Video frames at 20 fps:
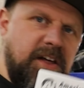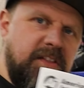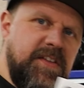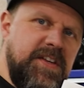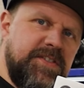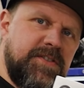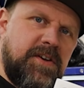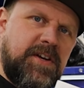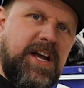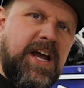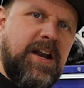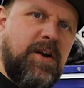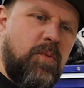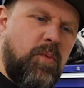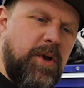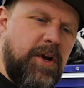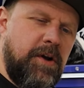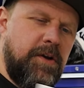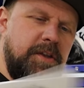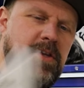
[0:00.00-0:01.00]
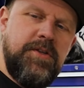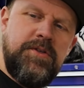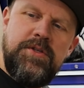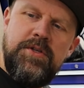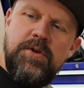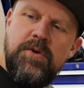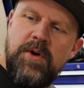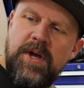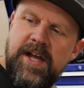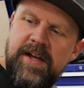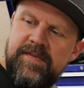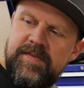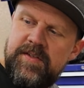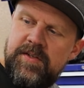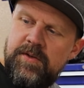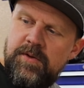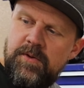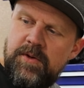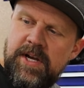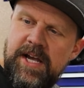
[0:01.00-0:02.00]
Now these are kind of weird. You do have
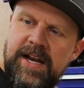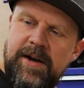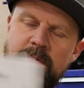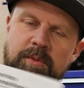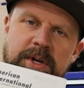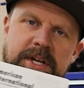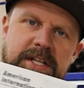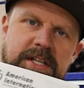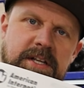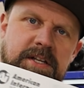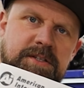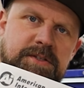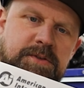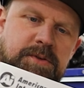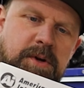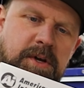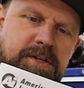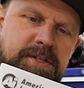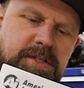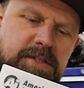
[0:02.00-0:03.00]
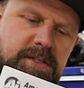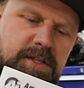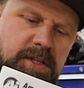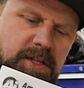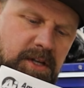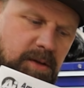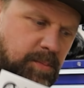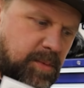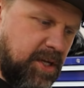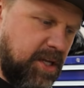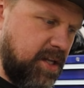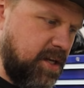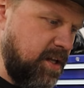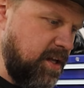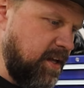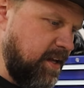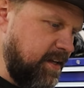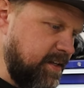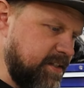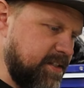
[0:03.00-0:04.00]
to kind of read the instructions a little bit.
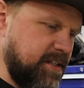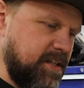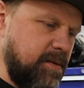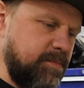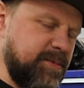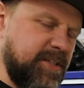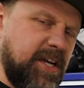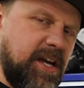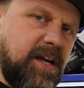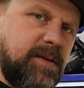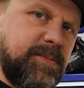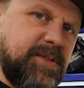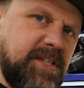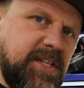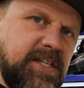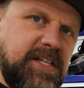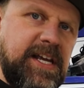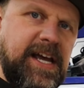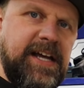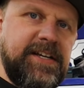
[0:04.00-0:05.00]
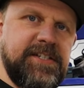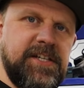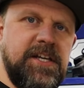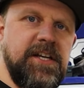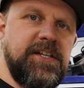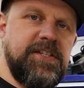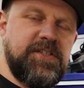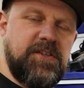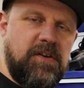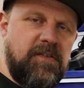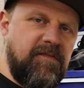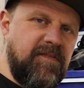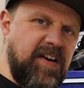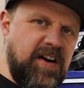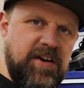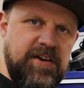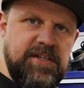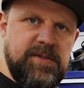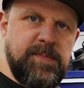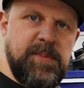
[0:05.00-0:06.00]
Sometimes the dash kits are
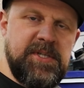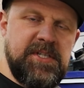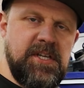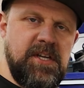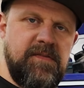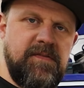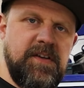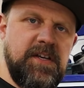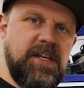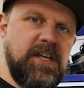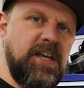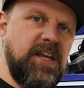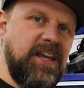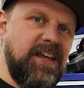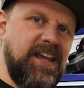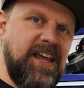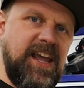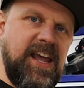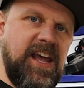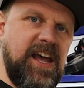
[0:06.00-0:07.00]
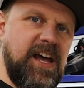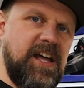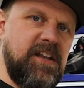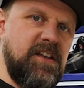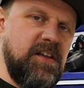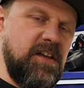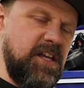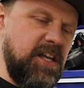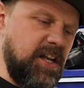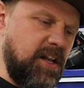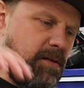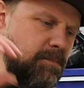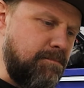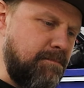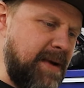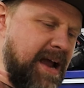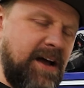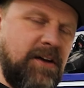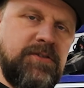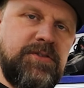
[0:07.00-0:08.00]
very specific and it'll
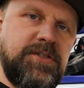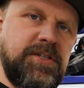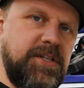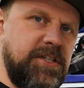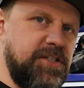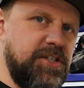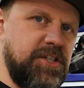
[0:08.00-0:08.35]
mount to